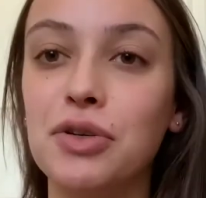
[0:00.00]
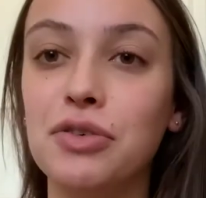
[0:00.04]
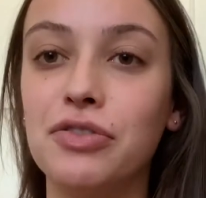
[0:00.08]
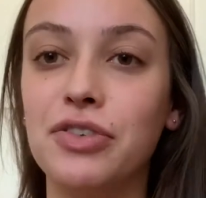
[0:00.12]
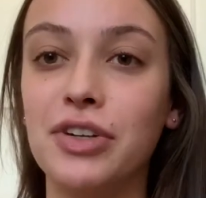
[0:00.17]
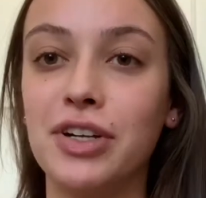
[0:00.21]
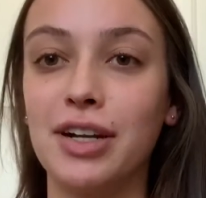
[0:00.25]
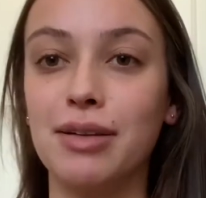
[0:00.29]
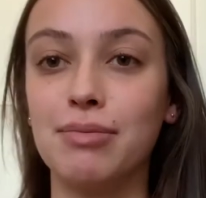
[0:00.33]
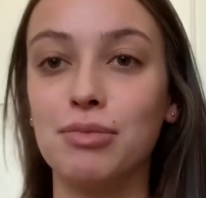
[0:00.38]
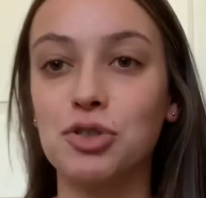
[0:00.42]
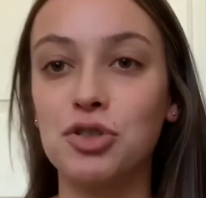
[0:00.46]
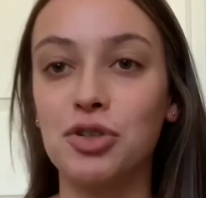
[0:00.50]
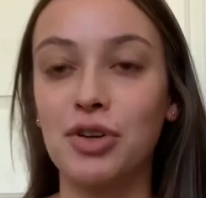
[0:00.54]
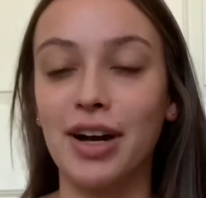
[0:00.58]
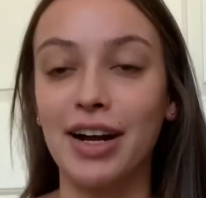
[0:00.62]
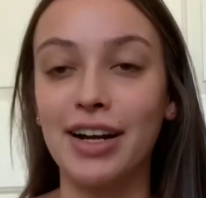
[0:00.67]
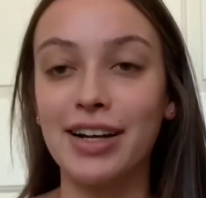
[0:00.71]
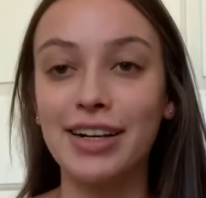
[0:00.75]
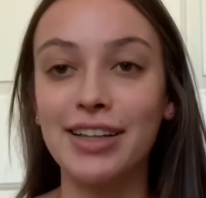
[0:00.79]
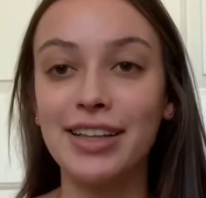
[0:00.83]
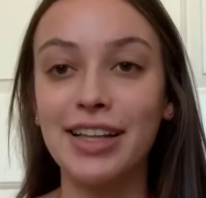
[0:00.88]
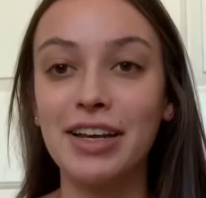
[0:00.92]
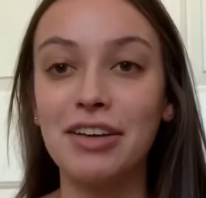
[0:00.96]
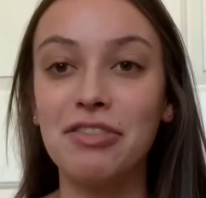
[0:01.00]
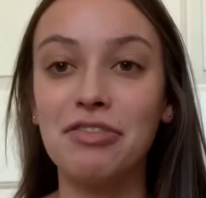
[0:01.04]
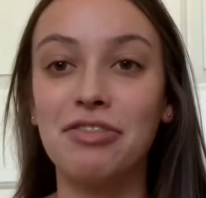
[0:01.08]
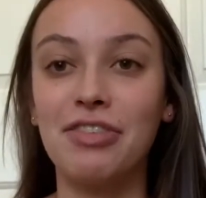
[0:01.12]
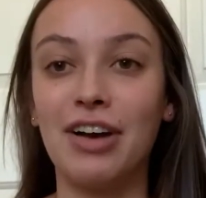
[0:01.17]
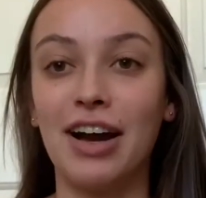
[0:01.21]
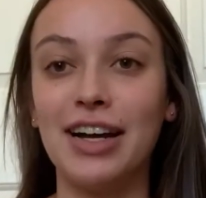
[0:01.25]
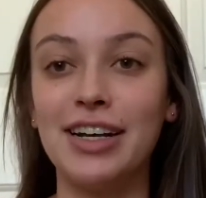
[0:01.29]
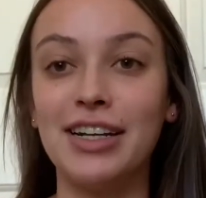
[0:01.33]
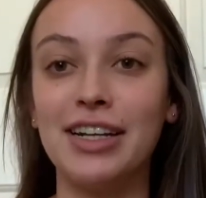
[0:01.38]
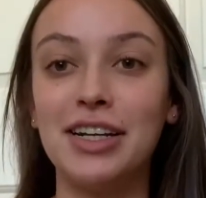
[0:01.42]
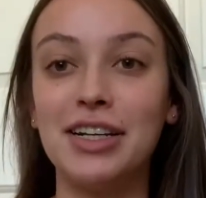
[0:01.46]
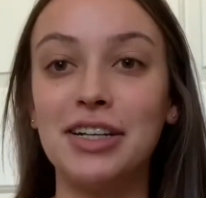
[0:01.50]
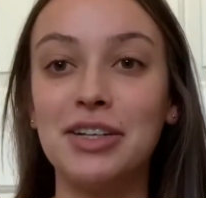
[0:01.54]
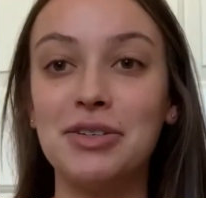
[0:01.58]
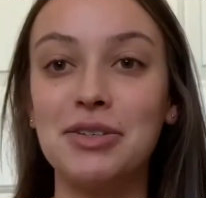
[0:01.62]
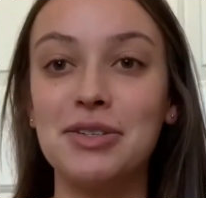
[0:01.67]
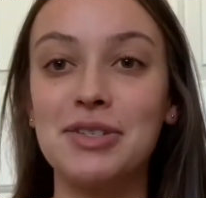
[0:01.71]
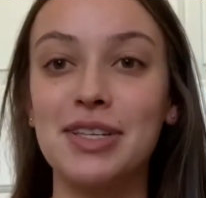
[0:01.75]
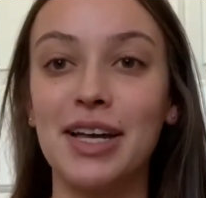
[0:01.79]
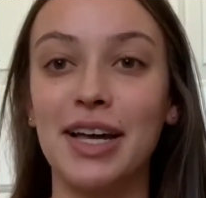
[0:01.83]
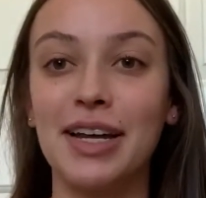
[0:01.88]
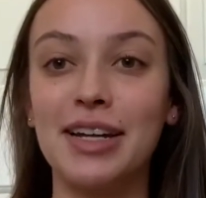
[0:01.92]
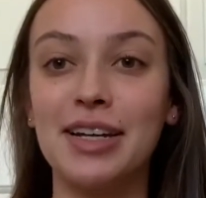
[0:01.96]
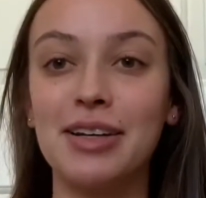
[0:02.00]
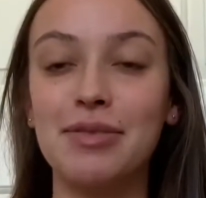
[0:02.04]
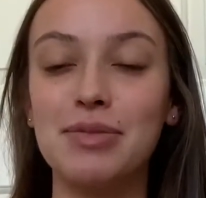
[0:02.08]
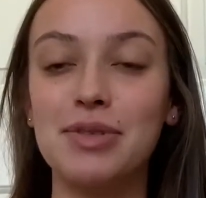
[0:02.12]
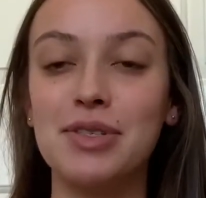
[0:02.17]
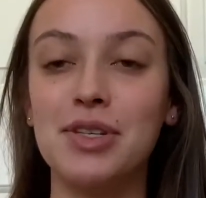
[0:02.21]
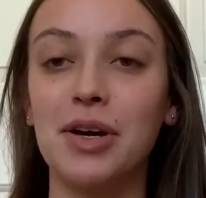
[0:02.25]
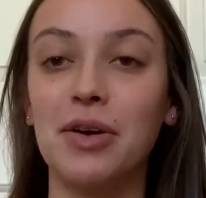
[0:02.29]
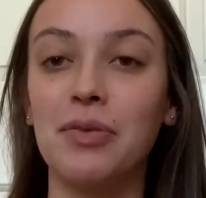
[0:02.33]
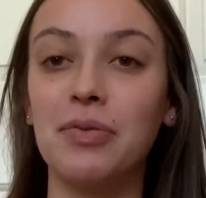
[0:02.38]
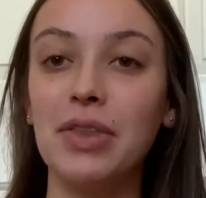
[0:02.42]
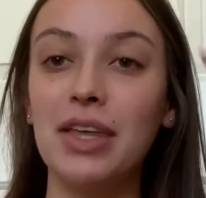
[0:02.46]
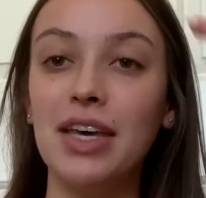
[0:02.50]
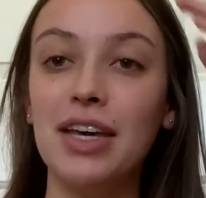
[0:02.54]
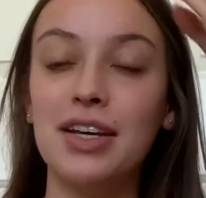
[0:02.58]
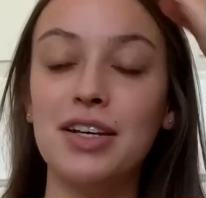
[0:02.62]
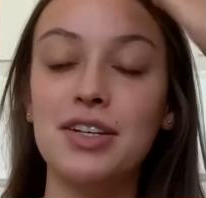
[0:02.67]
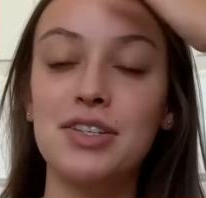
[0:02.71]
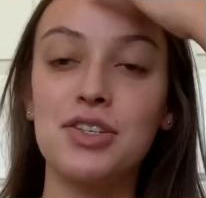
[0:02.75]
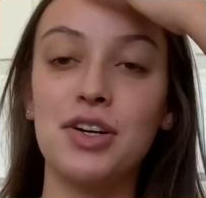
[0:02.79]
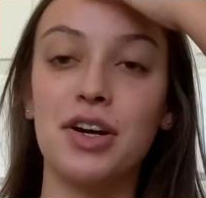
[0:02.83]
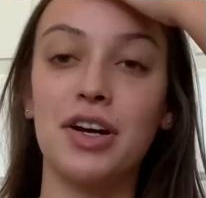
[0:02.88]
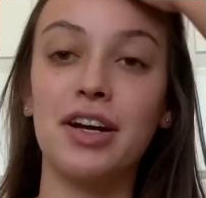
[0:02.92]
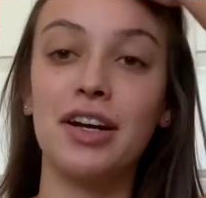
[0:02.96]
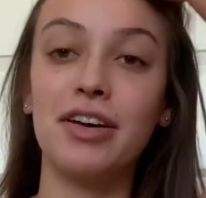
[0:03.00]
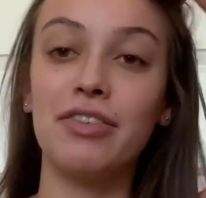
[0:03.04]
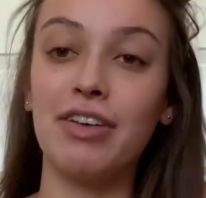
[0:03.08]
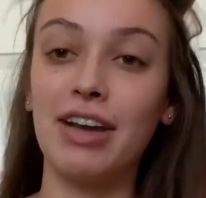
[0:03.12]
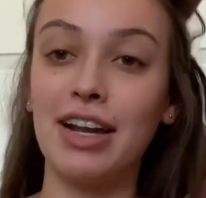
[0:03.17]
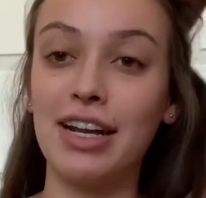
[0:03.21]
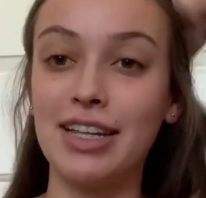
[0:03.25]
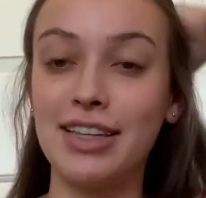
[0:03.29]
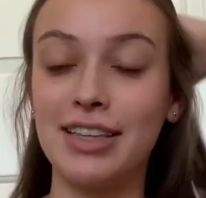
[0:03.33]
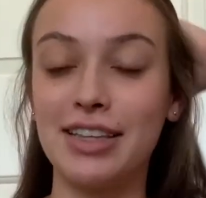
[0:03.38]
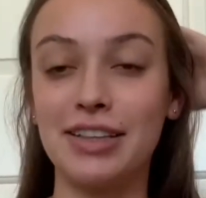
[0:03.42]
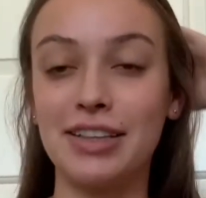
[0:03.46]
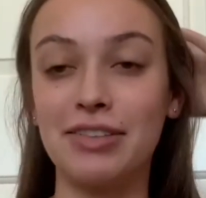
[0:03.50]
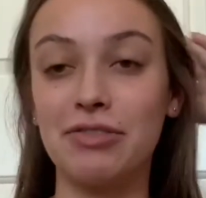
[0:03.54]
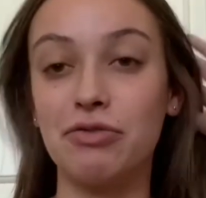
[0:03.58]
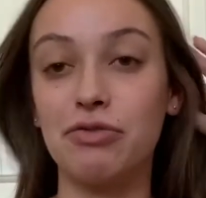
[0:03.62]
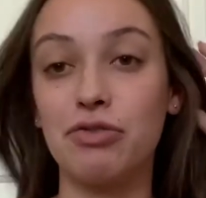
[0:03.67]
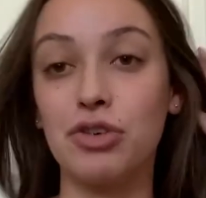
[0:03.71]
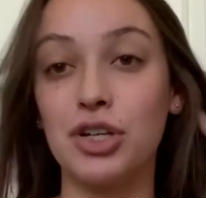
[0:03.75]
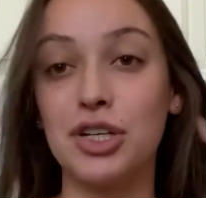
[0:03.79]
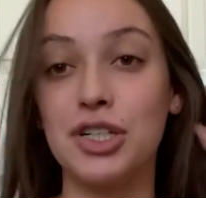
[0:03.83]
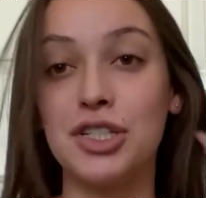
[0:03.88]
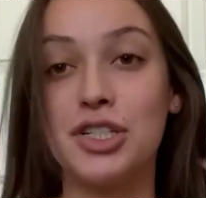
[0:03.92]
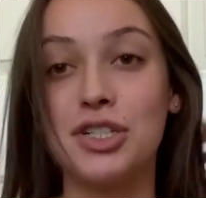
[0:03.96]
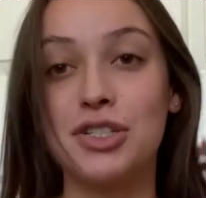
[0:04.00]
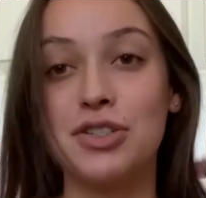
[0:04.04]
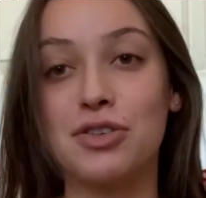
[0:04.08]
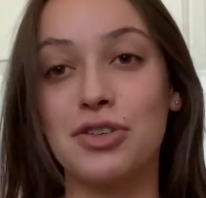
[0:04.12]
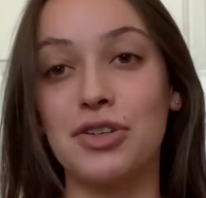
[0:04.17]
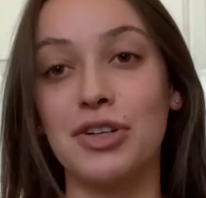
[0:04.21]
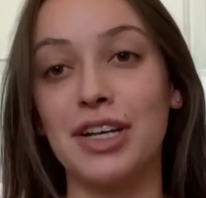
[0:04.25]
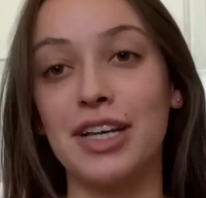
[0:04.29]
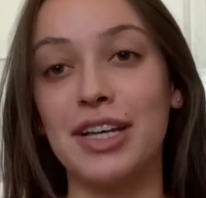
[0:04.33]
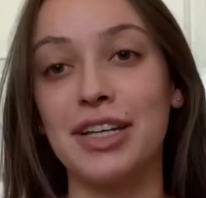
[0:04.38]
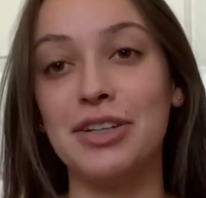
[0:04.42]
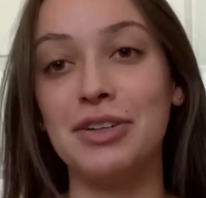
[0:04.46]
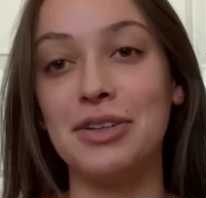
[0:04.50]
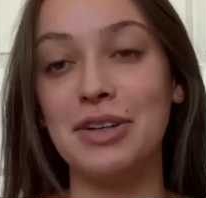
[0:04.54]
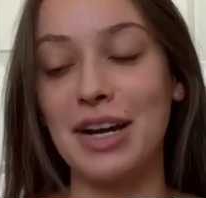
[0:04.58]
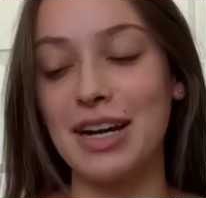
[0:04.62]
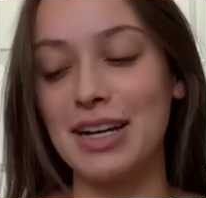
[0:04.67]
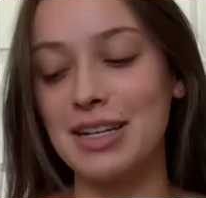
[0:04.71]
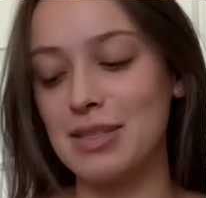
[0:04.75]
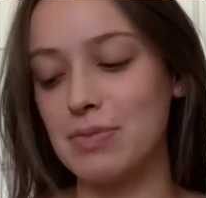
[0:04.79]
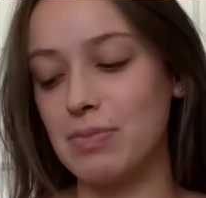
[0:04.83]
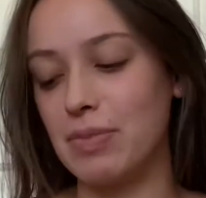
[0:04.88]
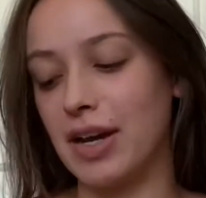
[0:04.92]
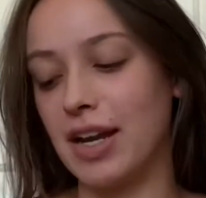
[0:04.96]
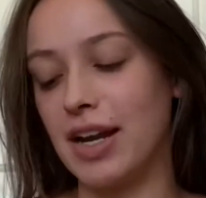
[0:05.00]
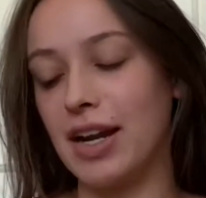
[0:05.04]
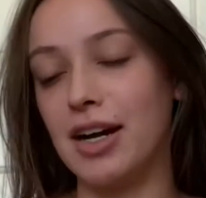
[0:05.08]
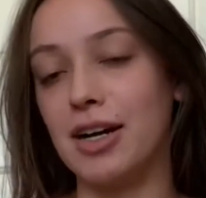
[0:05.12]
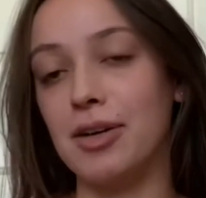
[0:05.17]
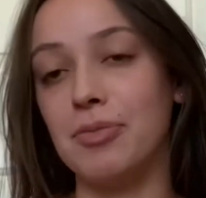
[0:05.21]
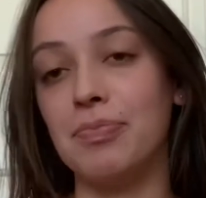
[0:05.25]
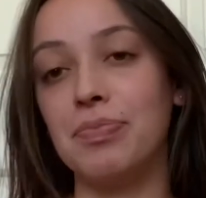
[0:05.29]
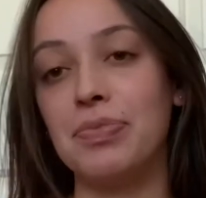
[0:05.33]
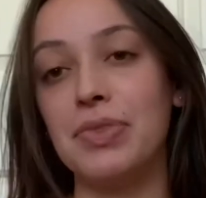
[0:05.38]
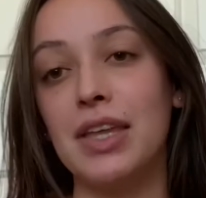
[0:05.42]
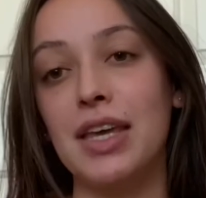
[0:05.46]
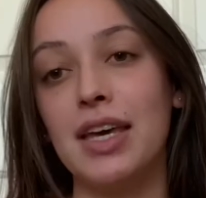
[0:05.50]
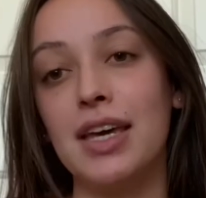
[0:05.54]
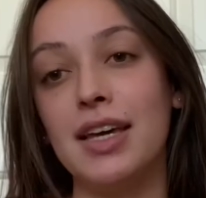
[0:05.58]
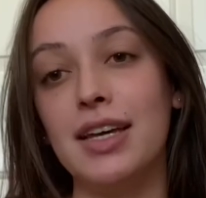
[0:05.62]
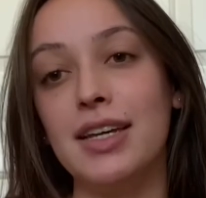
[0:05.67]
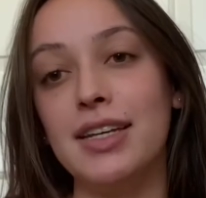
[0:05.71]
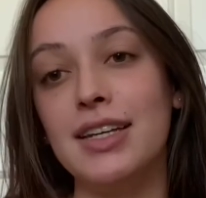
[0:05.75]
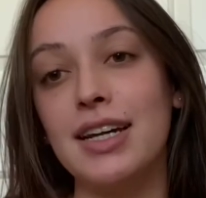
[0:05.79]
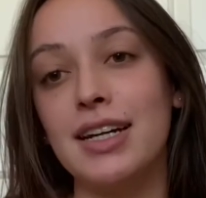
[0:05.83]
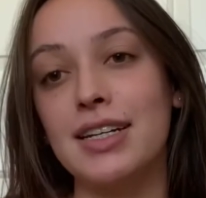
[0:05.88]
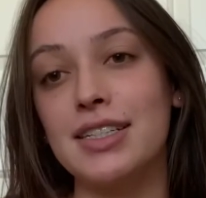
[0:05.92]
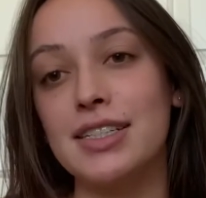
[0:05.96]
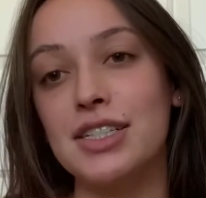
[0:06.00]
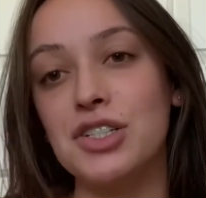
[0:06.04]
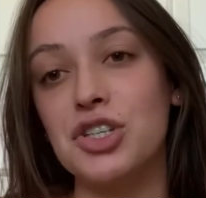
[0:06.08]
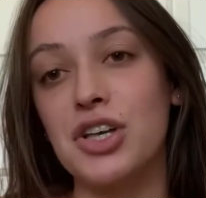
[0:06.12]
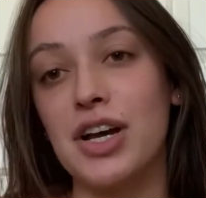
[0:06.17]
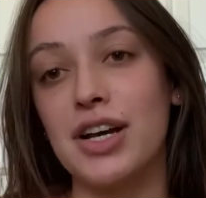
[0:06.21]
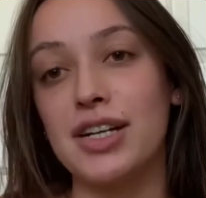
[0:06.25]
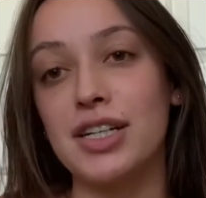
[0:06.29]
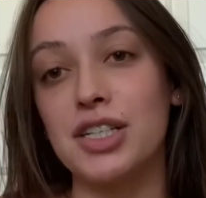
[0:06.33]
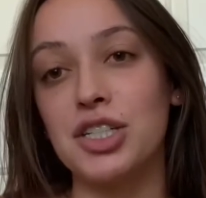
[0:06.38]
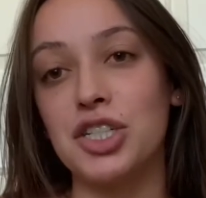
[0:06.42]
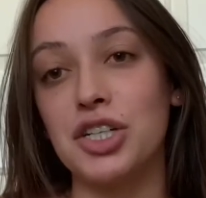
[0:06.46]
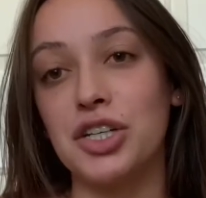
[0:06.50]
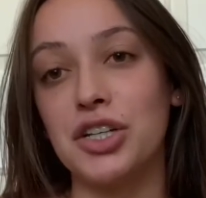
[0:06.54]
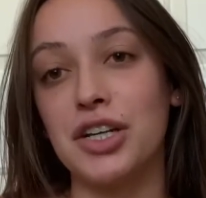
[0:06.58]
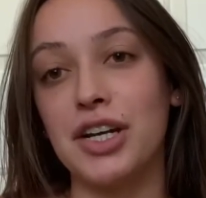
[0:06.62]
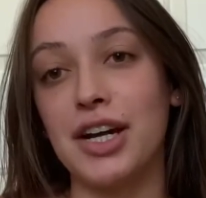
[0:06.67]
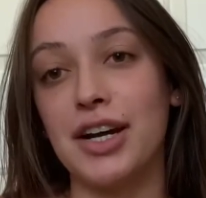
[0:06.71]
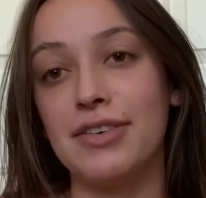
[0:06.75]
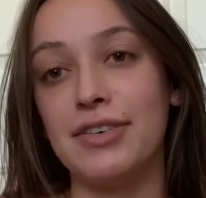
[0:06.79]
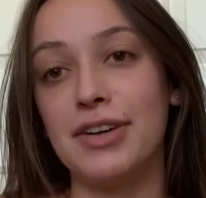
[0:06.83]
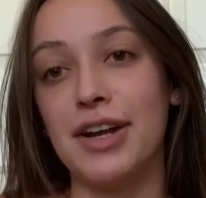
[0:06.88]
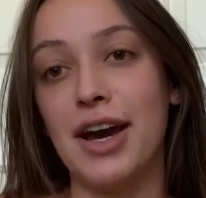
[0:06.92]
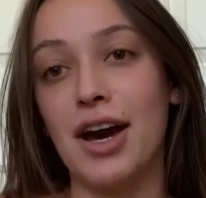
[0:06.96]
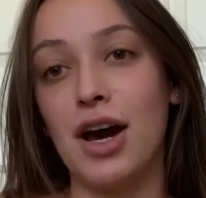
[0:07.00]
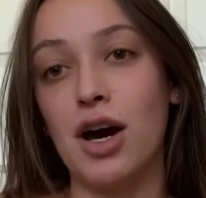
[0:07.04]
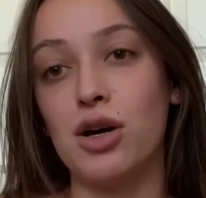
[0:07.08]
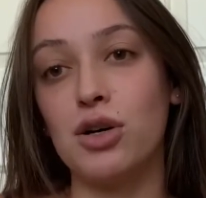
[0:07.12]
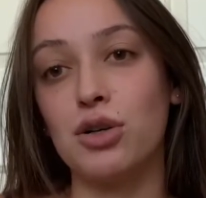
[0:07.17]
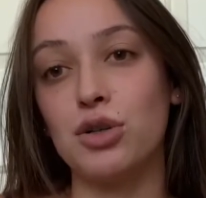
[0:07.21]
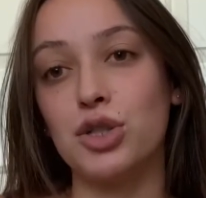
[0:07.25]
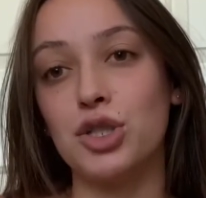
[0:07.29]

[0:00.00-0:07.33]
and I'm trying to like find a new setup. So sorry if any footage is crooked, you guys, but yeah, she's kind of chilling out now.